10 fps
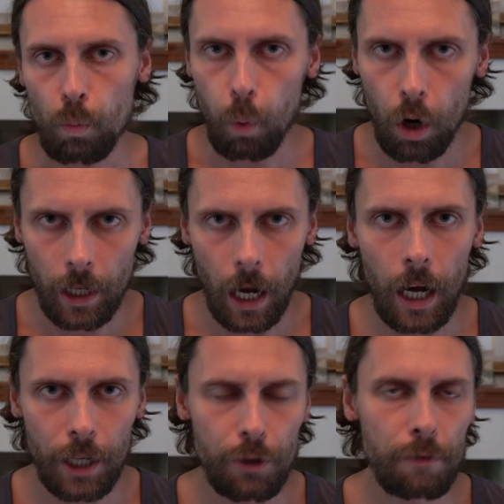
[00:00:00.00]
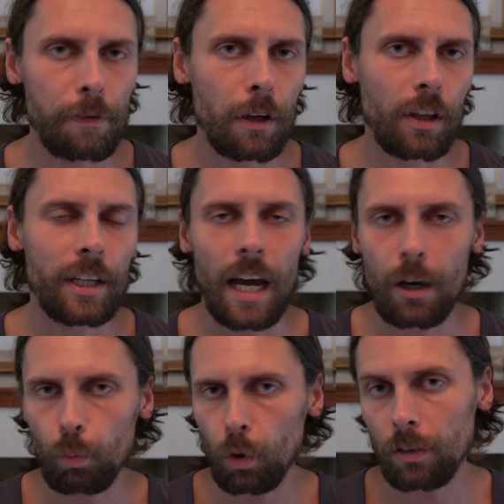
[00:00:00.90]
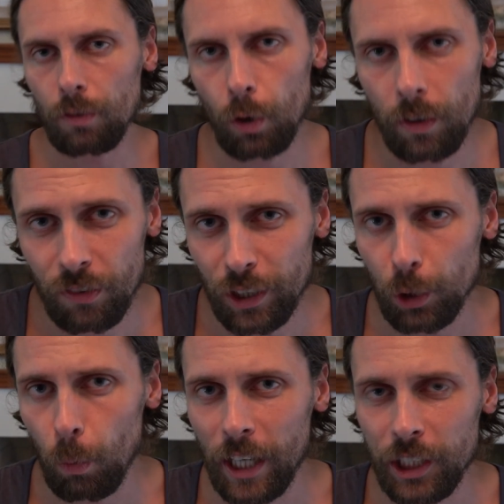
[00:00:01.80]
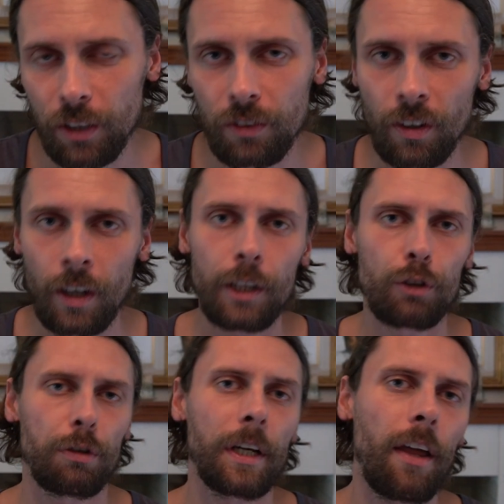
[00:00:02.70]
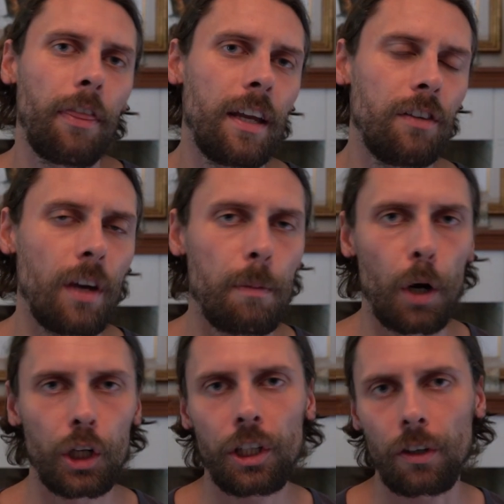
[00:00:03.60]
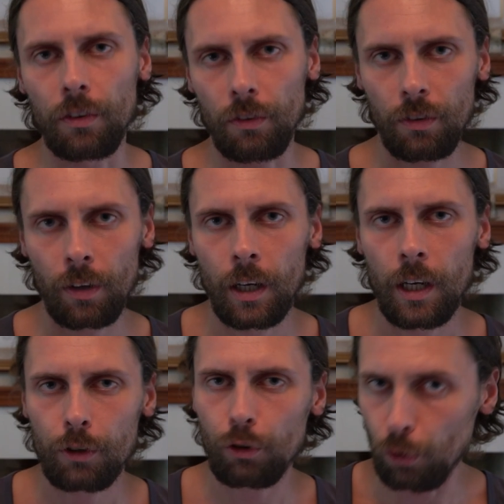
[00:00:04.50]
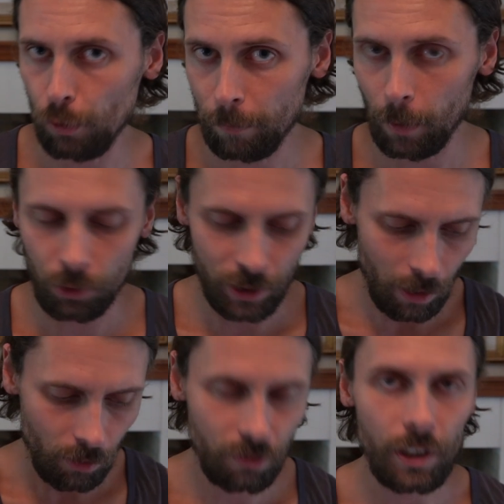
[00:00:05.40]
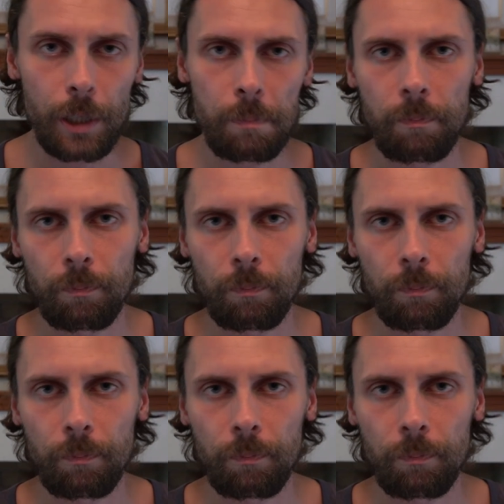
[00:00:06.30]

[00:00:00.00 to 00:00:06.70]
What are you feeling and what sort of situations trigger these emotions? Do you feel jealousy?